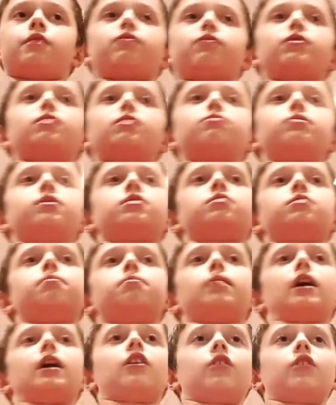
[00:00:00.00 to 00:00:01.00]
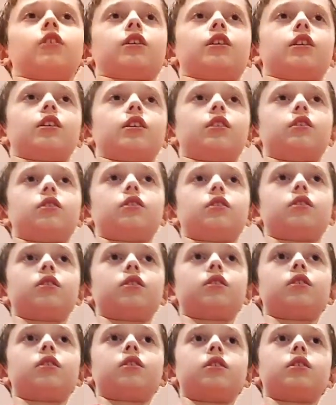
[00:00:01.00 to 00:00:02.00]
think we should battle again?
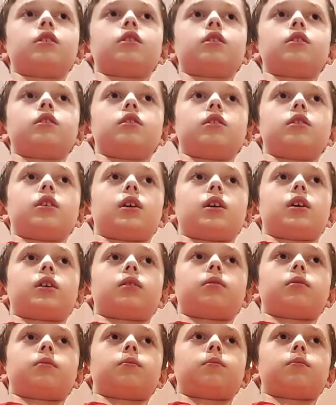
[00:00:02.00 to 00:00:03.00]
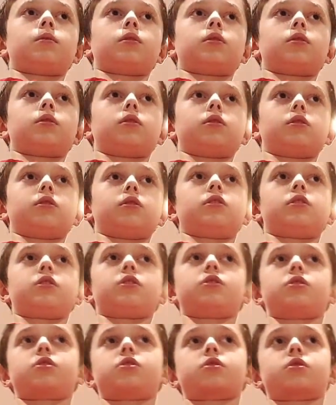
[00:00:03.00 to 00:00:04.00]
I'm not
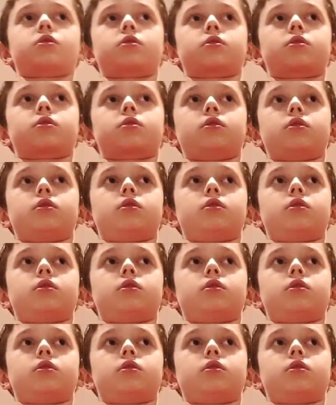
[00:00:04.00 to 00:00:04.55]
sure.